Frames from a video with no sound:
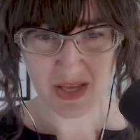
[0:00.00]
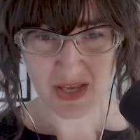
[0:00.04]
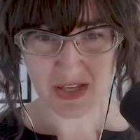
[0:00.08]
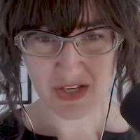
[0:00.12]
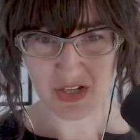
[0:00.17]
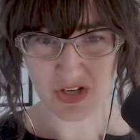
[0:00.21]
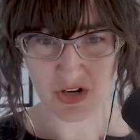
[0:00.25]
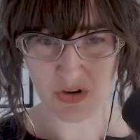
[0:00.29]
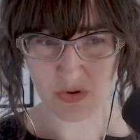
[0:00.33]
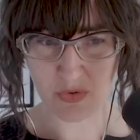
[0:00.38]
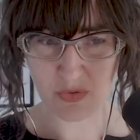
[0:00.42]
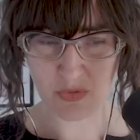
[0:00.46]

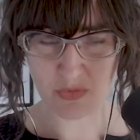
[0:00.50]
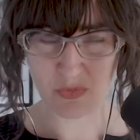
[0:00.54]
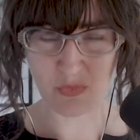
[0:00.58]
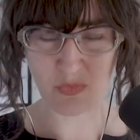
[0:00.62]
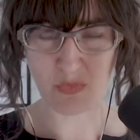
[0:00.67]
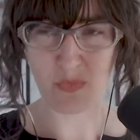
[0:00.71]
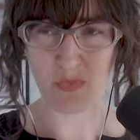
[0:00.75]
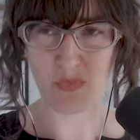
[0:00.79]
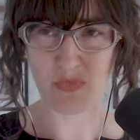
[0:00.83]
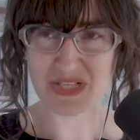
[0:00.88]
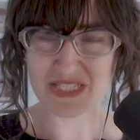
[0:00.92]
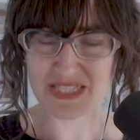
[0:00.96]
you know,
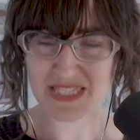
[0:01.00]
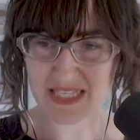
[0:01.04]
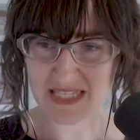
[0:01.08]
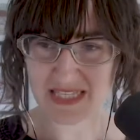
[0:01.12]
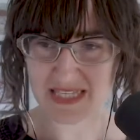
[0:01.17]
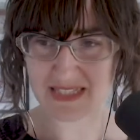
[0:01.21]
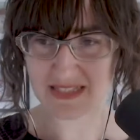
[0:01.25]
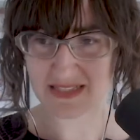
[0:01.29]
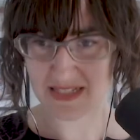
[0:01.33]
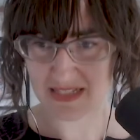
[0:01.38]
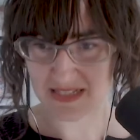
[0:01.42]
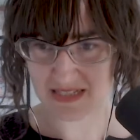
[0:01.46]
we see
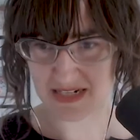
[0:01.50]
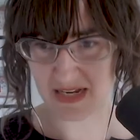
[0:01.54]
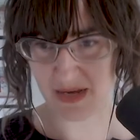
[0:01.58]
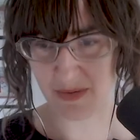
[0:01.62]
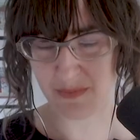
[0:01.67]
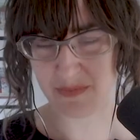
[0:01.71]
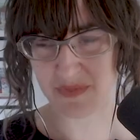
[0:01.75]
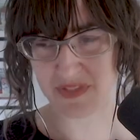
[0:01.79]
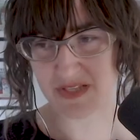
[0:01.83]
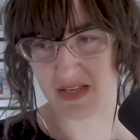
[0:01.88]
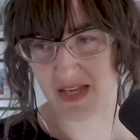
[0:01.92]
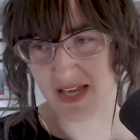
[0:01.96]
these
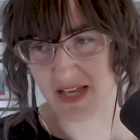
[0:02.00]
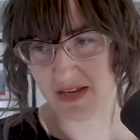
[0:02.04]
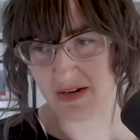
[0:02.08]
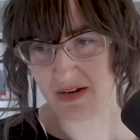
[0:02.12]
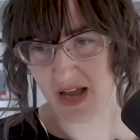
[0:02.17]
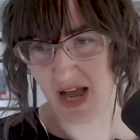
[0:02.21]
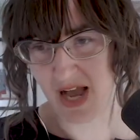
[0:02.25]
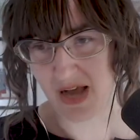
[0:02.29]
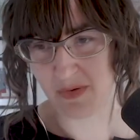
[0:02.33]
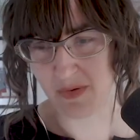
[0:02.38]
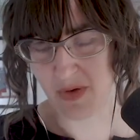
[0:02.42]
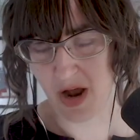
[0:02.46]
systems that
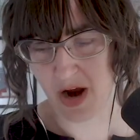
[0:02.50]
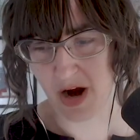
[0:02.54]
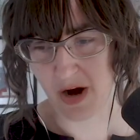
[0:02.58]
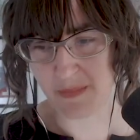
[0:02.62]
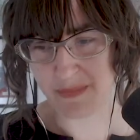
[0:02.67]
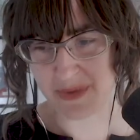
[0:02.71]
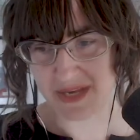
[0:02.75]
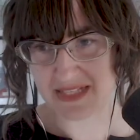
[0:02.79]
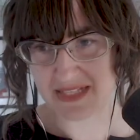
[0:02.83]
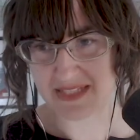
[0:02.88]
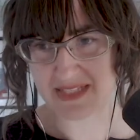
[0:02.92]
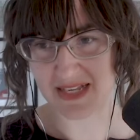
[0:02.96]
are
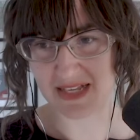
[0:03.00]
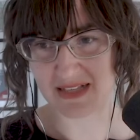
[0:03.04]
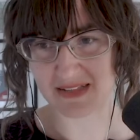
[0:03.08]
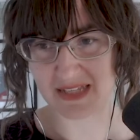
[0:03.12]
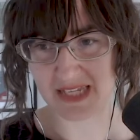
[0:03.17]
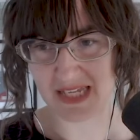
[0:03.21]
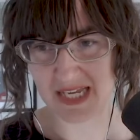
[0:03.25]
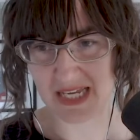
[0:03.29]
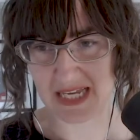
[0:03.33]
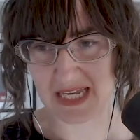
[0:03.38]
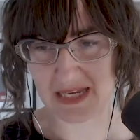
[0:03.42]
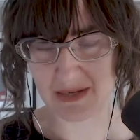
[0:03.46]

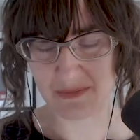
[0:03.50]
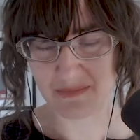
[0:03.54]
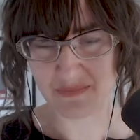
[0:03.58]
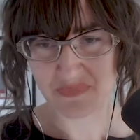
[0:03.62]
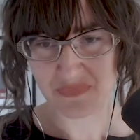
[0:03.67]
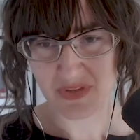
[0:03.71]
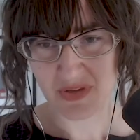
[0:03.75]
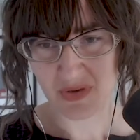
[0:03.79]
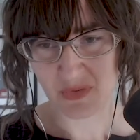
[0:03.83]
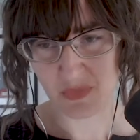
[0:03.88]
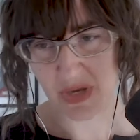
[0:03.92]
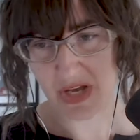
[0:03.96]
basically
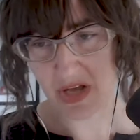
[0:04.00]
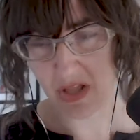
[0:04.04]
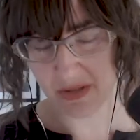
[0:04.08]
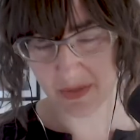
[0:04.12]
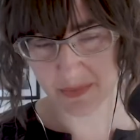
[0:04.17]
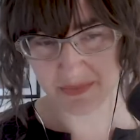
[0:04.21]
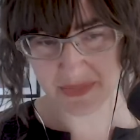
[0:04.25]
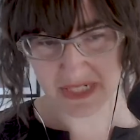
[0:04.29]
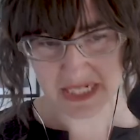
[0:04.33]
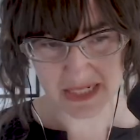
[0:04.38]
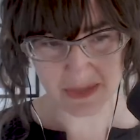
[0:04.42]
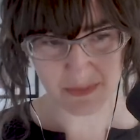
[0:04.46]
we call
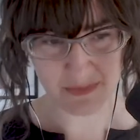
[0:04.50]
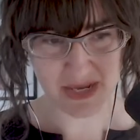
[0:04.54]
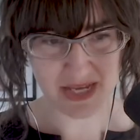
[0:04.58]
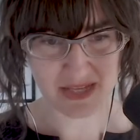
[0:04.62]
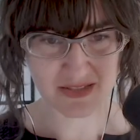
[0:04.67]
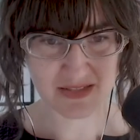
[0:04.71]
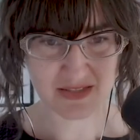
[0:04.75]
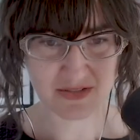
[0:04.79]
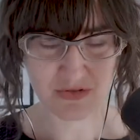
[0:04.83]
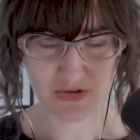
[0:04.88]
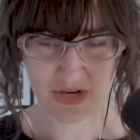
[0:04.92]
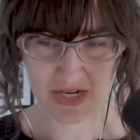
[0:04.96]
them
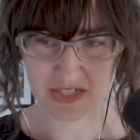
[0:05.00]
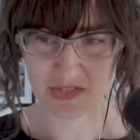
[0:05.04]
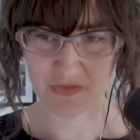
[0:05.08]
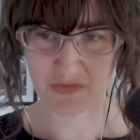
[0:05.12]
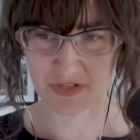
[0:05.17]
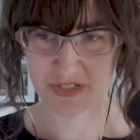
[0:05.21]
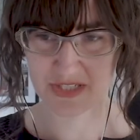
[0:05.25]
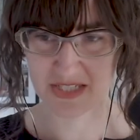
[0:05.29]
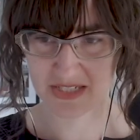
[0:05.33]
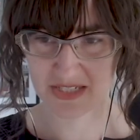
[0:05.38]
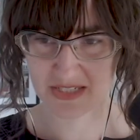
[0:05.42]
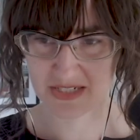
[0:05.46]
need-based transfer
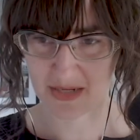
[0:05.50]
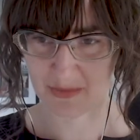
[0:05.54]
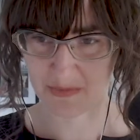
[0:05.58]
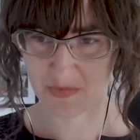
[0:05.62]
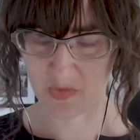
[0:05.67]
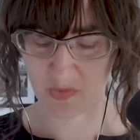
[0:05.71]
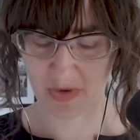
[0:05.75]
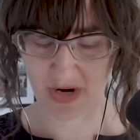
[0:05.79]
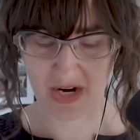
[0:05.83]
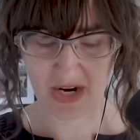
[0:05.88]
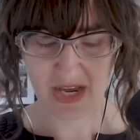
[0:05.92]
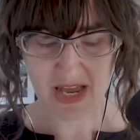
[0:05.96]
systems
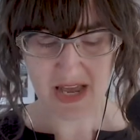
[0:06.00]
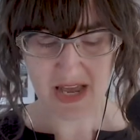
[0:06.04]
where